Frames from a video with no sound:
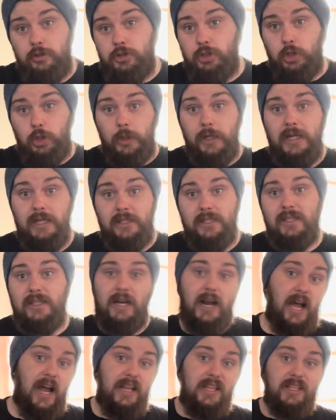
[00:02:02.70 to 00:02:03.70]
treats that
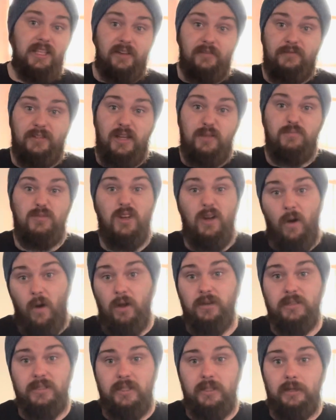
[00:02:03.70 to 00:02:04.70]
I give them
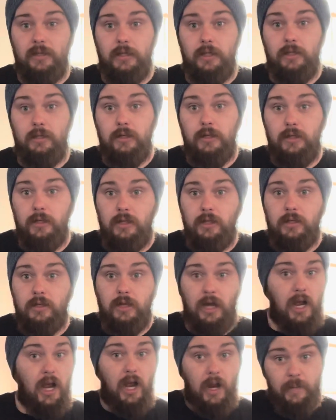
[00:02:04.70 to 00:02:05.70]
constantly.
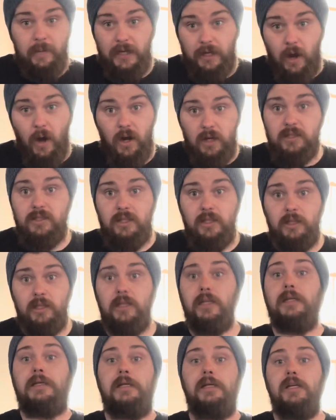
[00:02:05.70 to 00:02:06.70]
Uh, I mean,
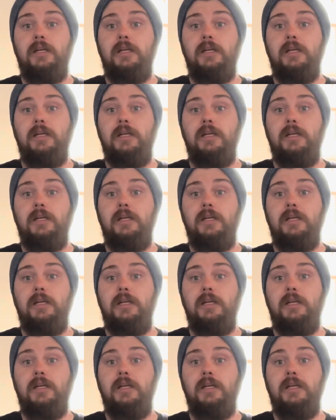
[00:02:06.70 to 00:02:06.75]
constantly.